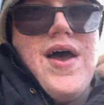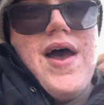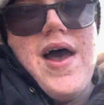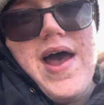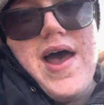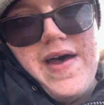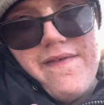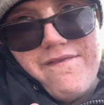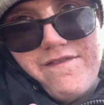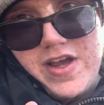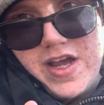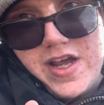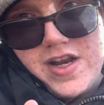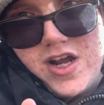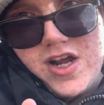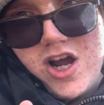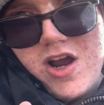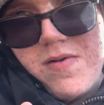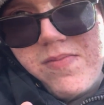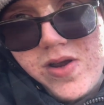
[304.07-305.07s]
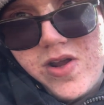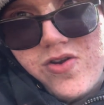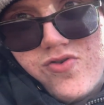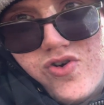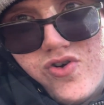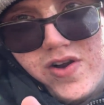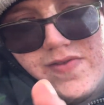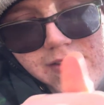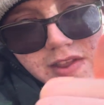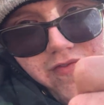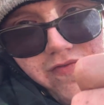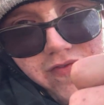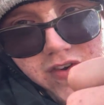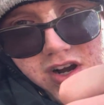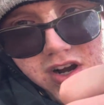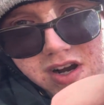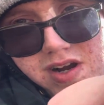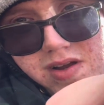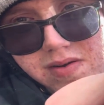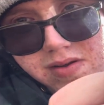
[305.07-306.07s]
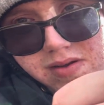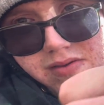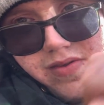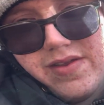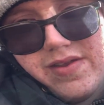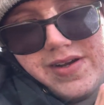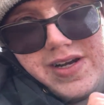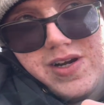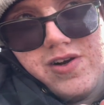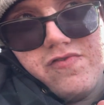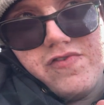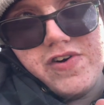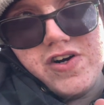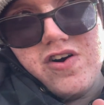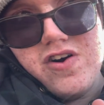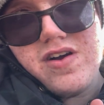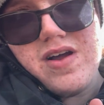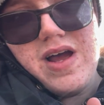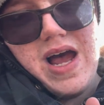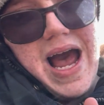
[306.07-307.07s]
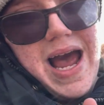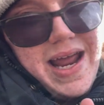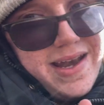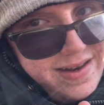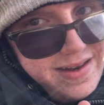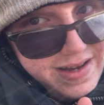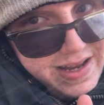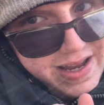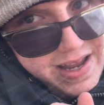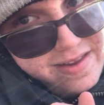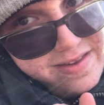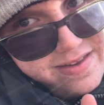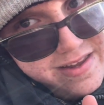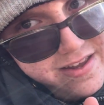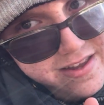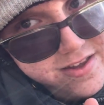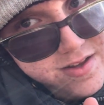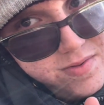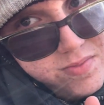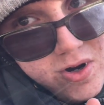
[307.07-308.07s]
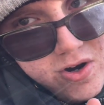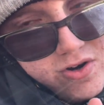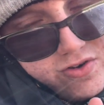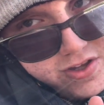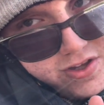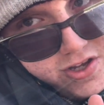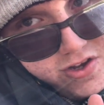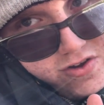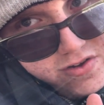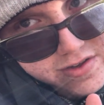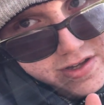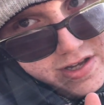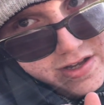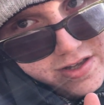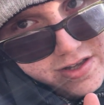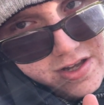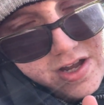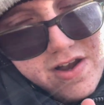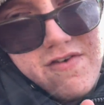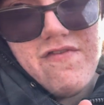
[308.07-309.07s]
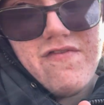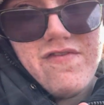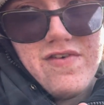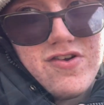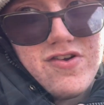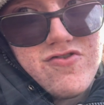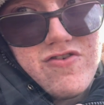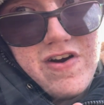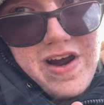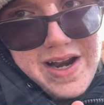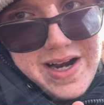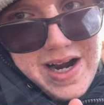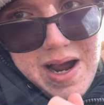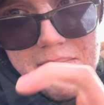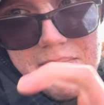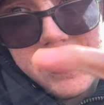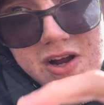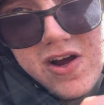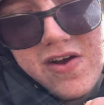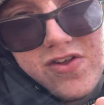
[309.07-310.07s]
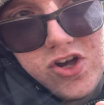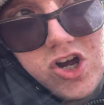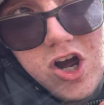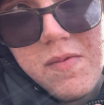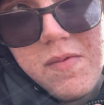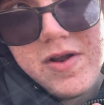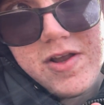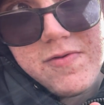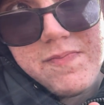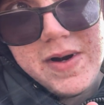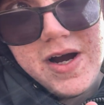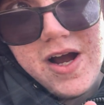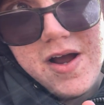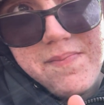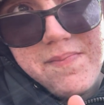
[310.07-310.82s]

And then I hope you enjoyed this vlog, this little vlog. And is this the world's cutest train? Let me know in the comments below.